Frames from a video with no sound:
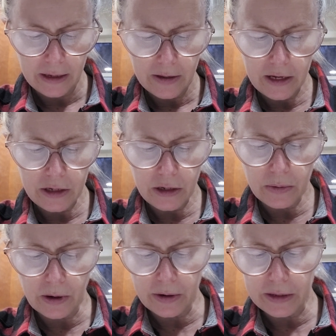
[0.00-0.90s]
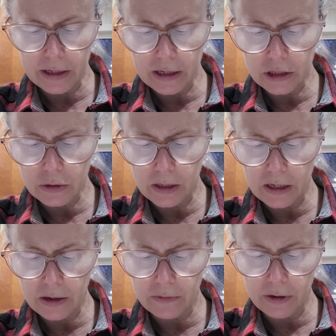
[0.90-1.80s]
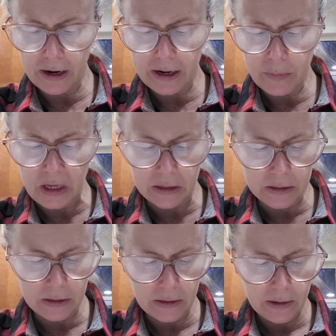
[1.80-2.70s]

and you are in the country of your enemies.